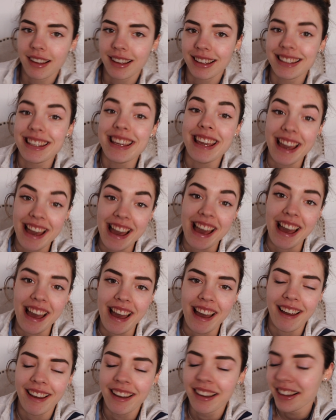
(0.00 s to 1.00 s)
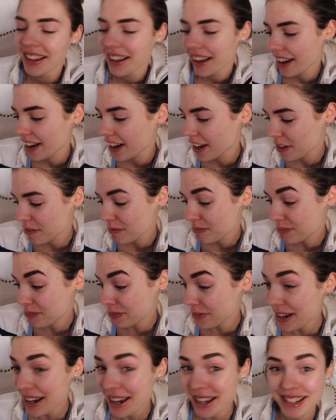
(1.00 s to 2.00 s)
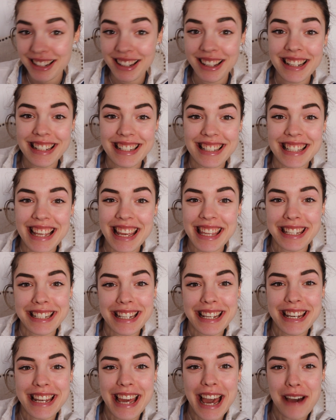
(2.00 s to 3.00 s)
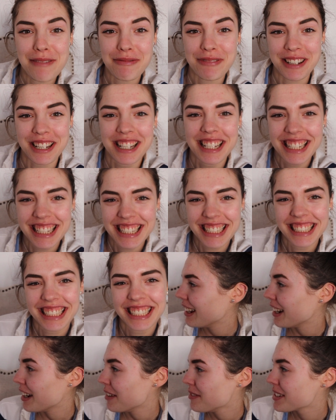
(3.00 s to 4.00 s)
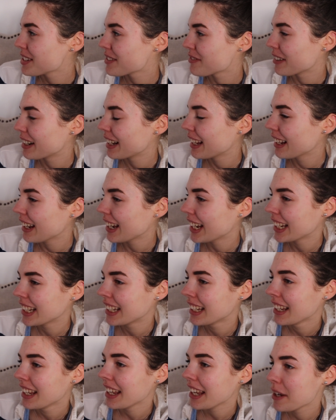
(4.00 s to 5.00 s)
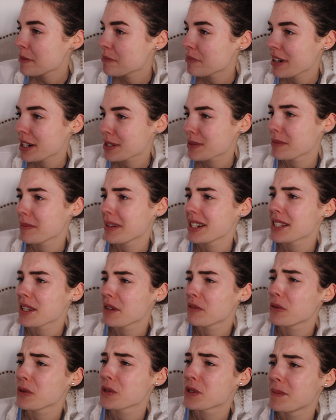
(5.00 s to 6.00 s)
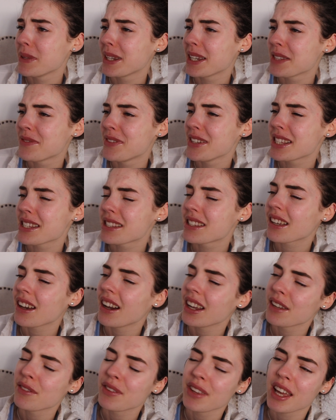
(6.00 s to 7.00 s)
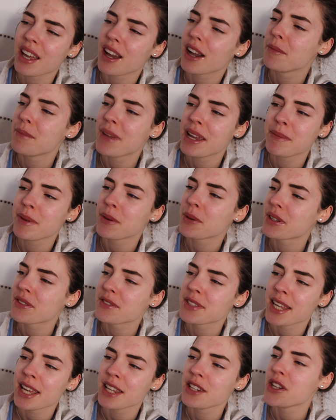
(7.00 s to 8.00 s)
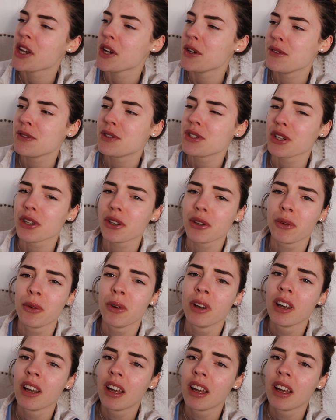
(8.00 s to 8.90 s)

Yeah, but I'd like to say that didn't happen. I'm just really, like, impressed with myself also, because this is the kind of thing I maybe would have said no to.